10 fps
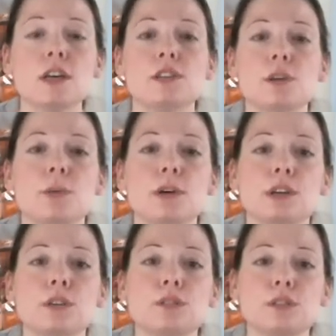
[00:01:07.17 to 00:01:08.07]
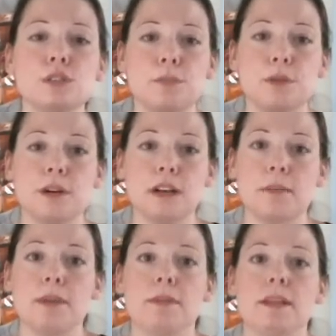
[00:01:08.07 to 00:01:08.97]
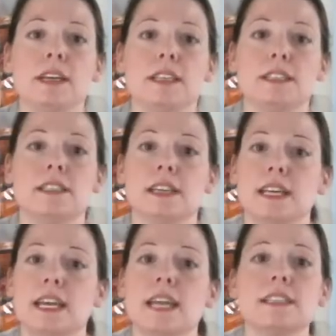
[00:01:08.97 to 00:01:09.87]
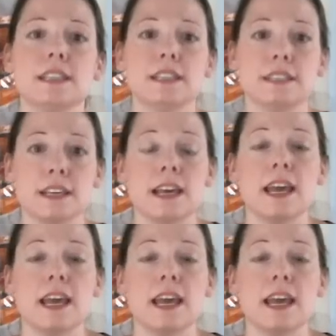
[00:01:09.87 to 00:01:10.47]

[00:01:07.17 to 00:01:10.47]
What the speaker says: So we're used to supporting baby nice and tight against us